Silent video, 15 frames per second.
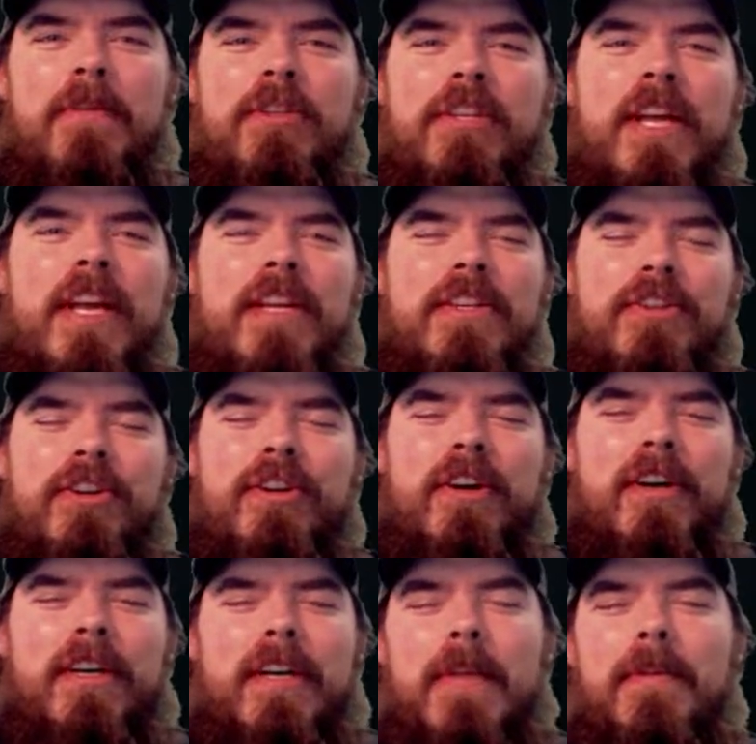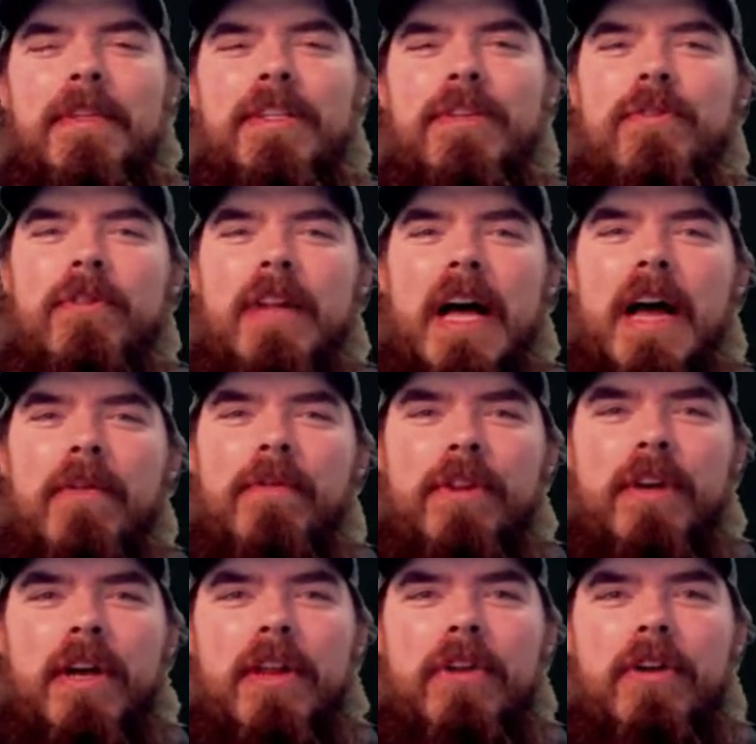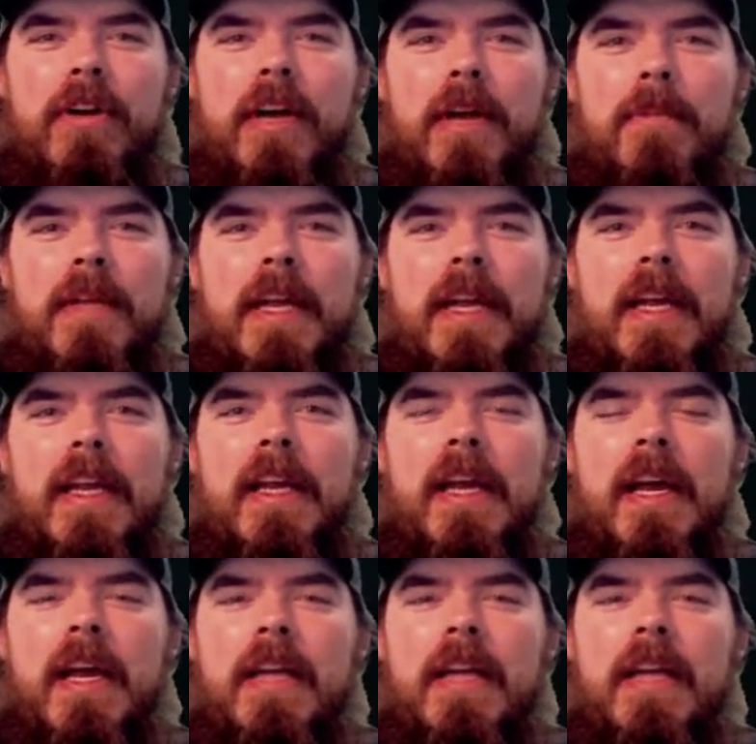Changer coming to you live with another update.